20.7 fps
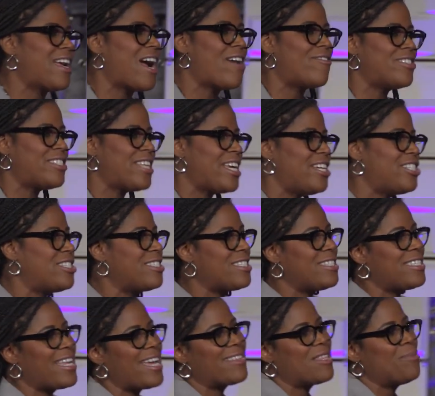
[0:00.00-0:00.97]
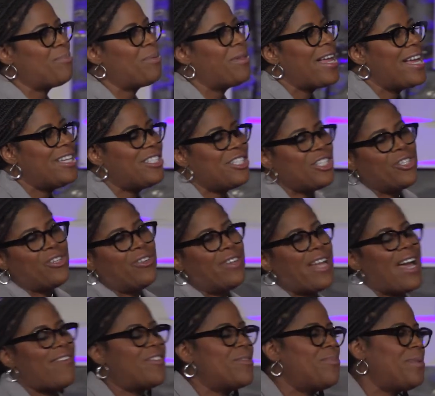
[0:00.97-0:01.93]
Conversations and take the pledge, and you don't
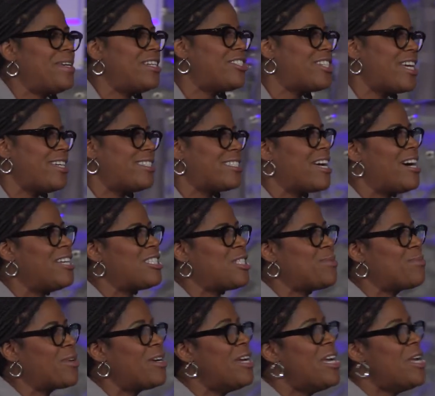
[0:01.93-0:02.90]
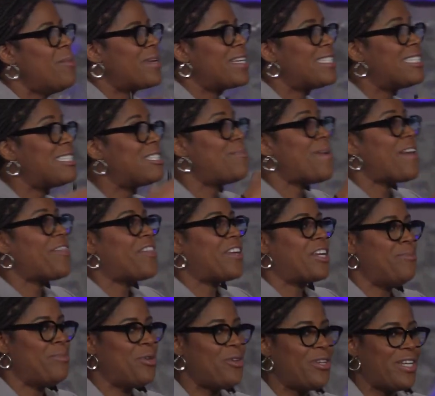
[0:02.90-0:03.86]
have to be a Chase customer because it's about the
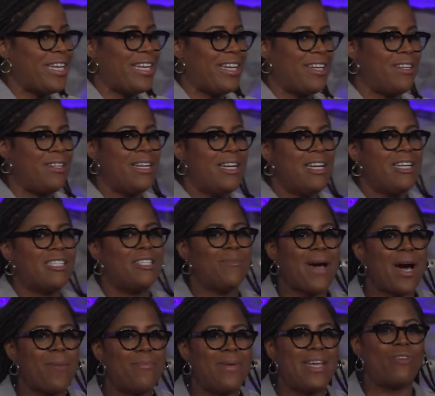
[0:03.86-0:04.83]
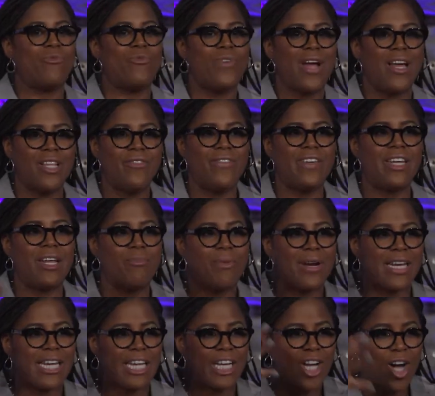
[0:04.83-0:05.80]
community. It's about being relevant and
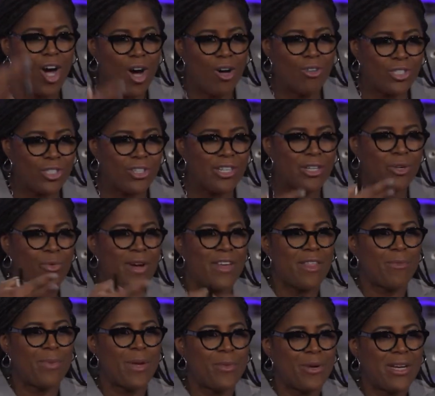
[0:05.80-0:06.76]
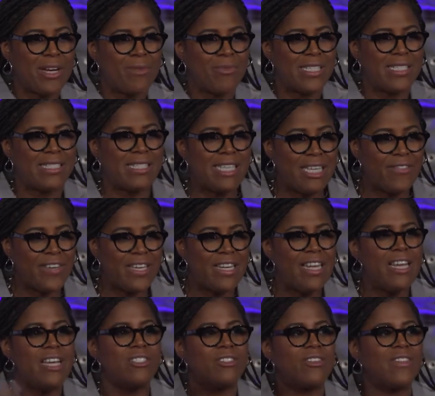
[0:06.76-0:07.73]
bringing culture in a way that people can receive it
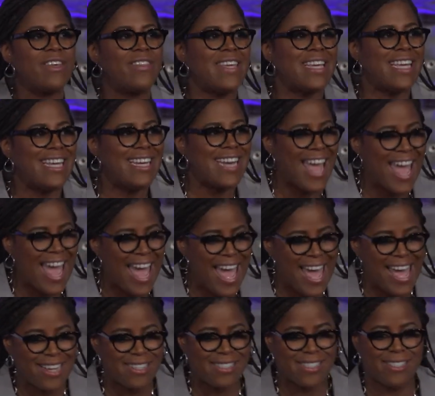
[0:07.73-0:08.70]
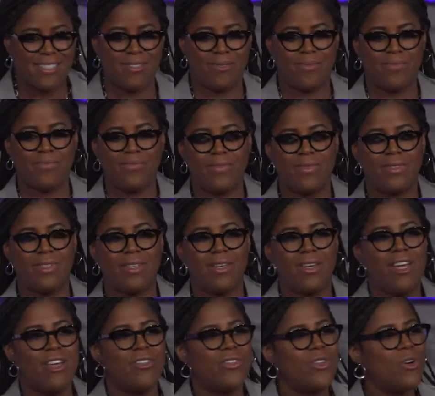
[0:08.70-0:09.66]
so that they can act.
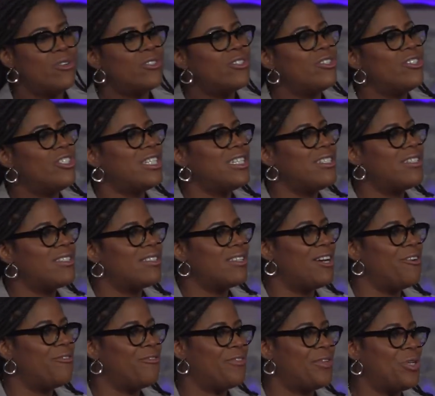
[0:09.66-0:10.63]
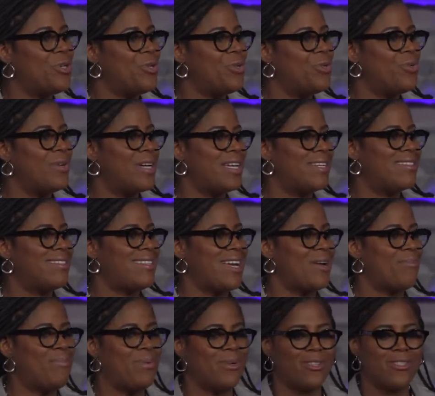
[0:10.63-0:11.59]
Those are just a few
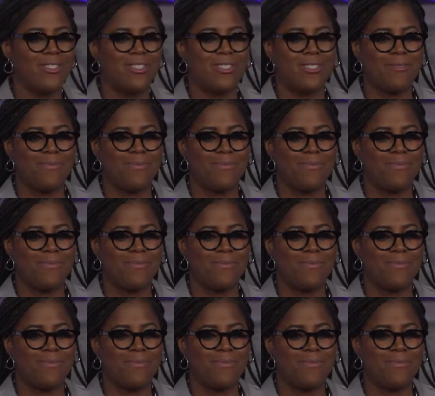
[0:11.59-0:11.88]
examples.